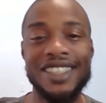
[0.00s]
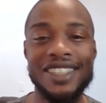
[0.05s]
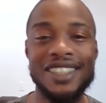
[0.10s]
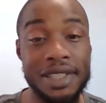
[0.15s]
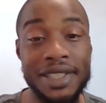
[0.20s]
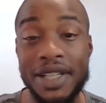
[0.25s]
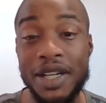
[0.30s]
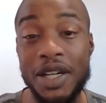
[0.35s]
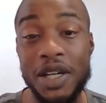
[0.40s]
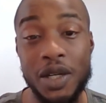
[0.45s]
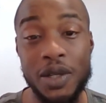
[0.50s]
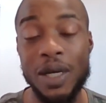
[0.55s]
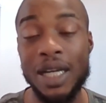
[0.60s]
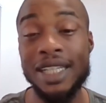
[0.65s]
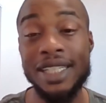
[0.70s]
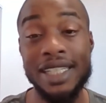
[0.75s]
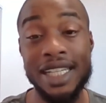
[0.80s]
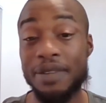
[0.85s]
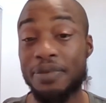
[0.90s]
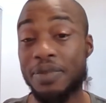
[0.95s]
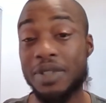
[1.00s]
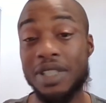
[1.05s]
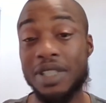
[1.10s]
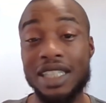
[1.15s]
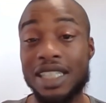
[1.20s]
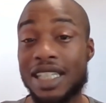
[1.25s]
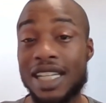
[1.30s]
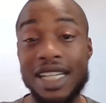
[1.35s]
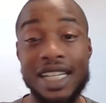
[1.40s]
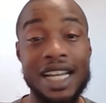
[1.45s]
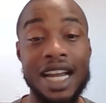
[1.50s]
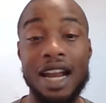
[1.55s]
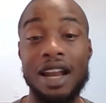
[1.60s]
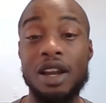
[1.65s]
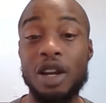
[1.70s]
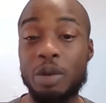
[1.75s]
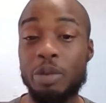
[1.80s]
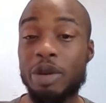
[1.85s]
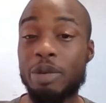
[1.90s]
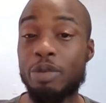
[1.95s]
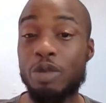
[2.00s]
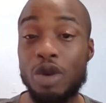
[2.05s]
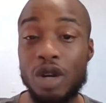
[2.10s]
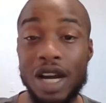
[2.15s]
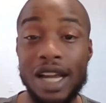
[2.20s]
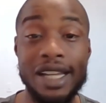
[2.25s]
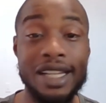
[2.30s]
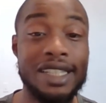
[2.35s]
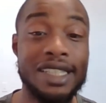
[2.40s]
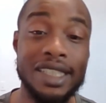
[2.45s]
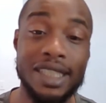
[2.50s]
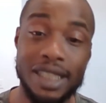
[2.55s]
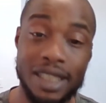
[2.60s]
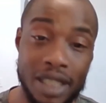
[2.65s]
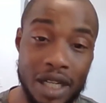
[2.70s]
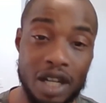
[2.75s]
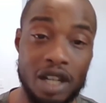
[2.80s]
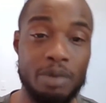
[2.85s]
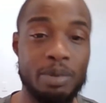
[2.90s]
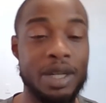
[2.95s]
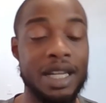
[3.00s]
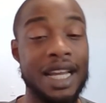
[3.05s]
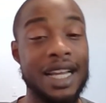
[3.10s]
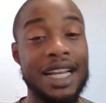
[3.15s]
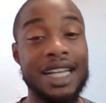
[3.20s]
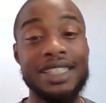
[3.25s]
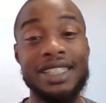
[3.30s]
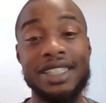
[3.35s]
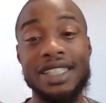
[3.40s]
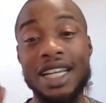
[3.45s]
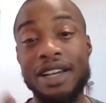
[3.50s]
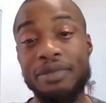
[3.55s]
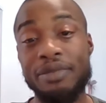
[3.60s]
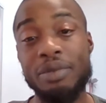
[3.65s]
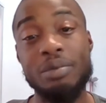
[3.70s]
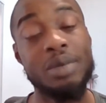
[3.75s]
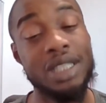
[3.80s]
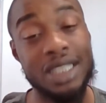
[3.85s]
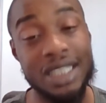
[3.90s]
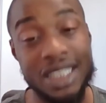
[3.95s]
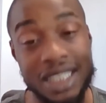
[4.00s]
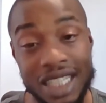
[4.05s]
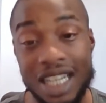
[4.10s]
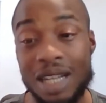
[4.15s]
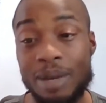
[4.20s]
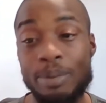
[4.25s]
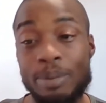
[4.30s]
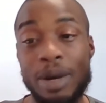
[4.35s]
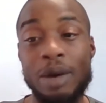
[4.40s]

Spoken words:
So I definitely could have got a little bit more out of this shirt, but like I said from the jump,